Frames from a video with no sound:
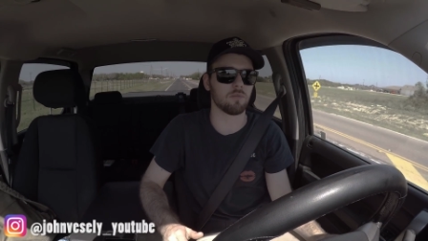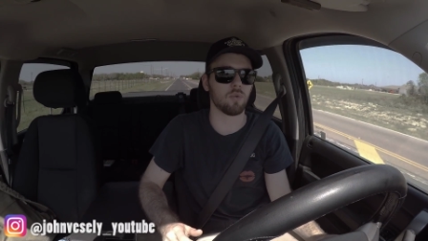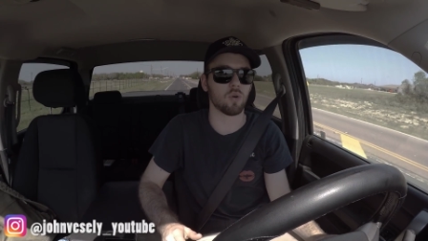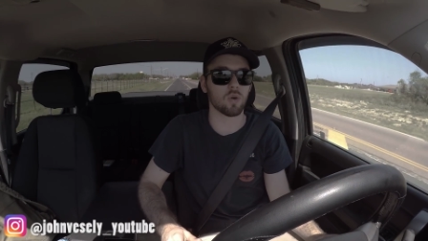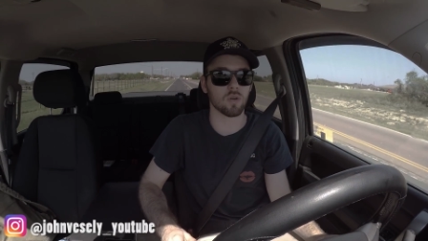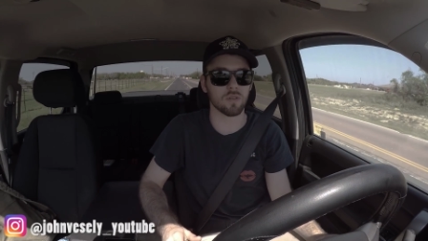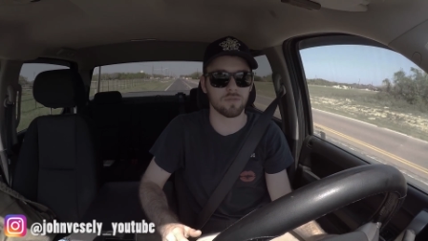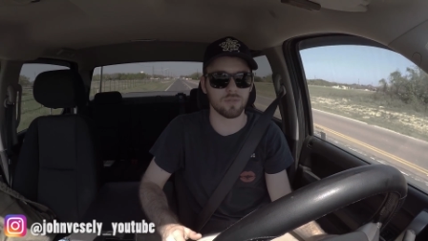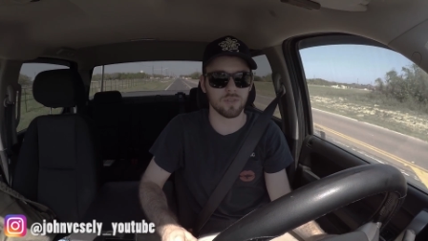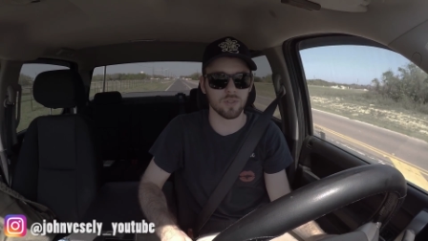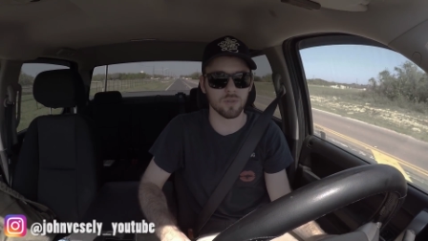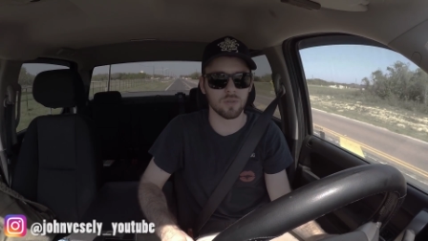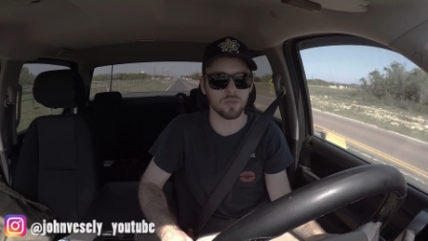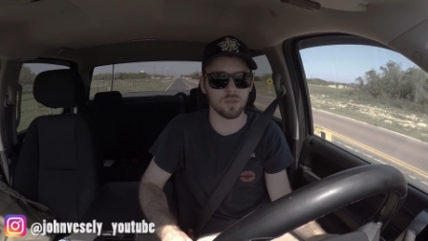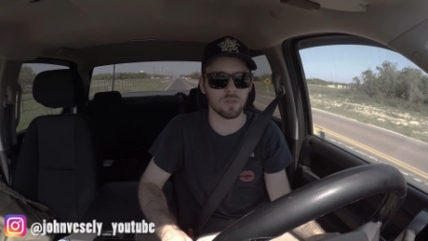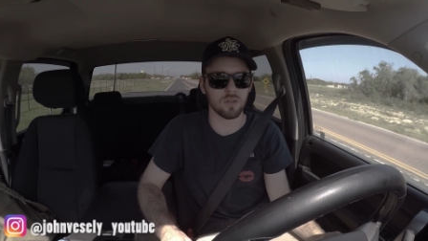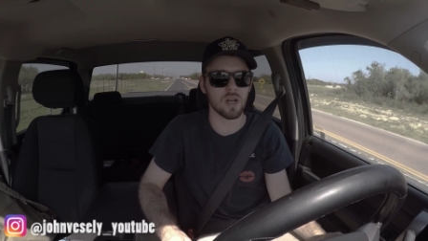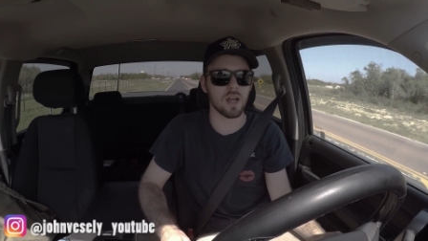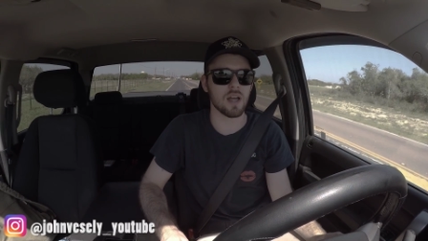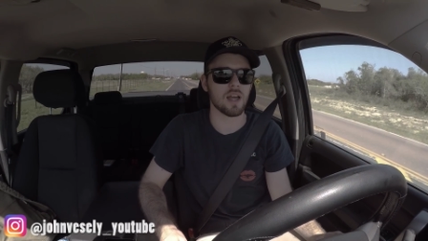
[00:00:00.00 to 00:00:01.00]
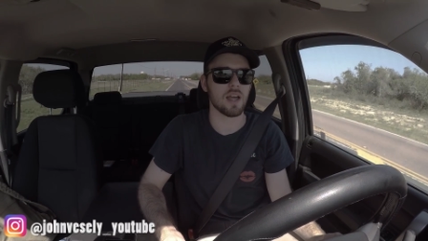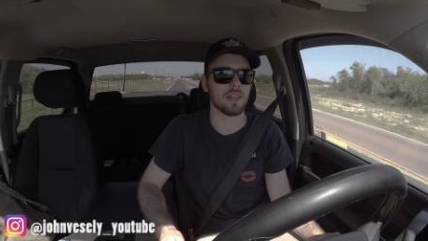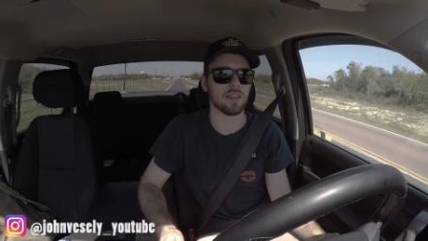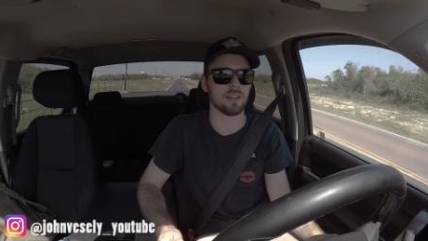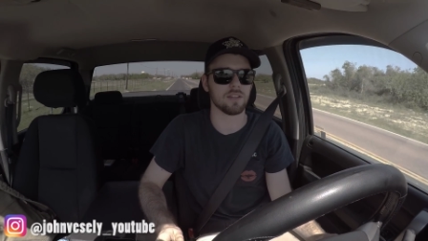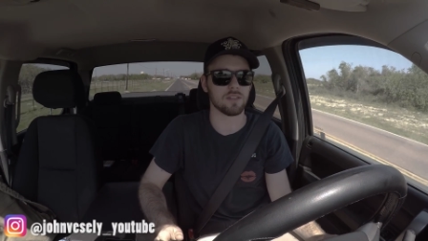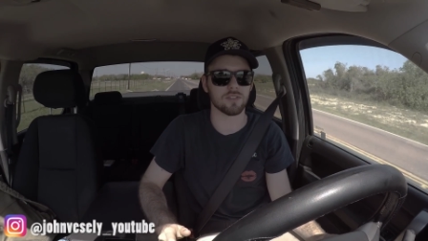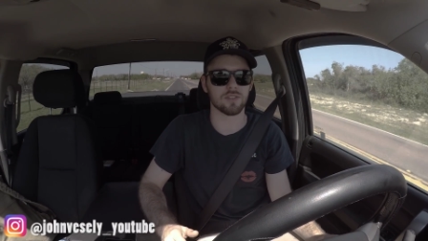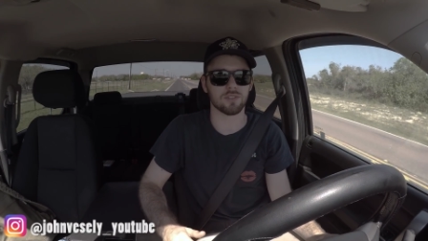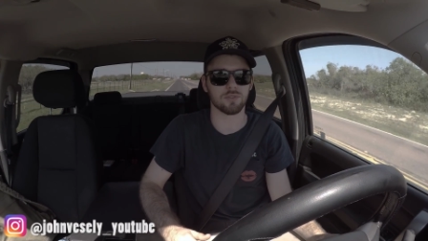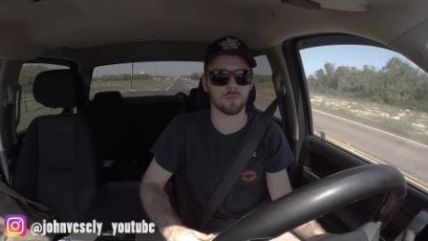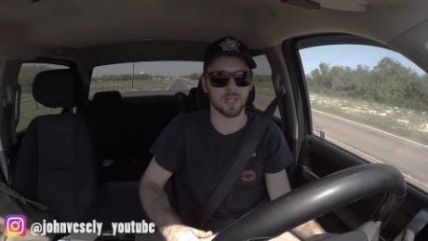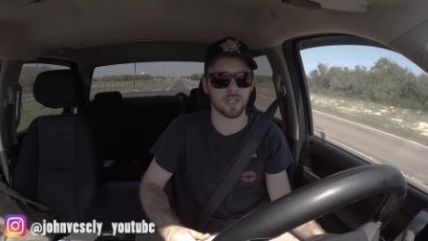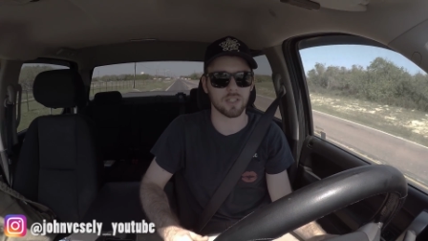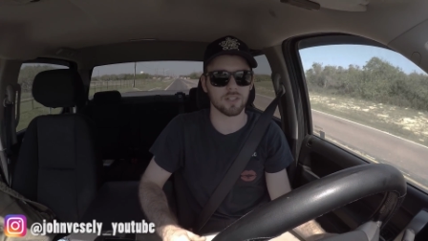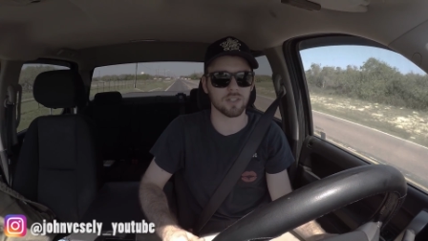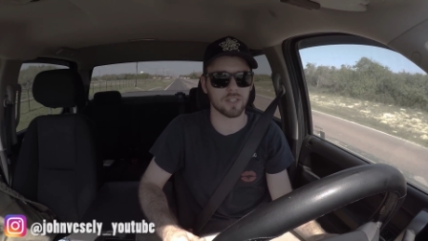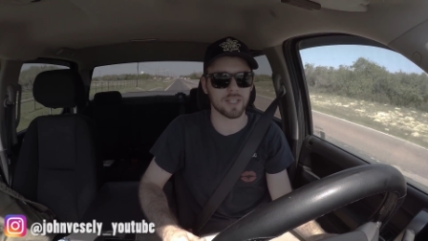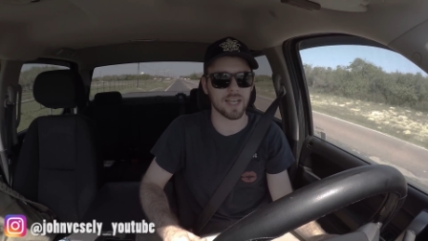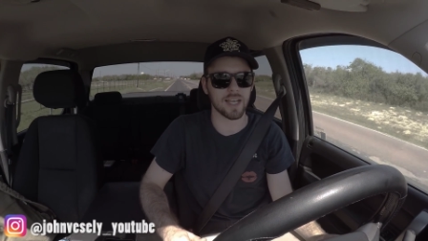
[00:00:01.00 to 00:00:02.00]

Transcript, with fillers: more fuel than just regular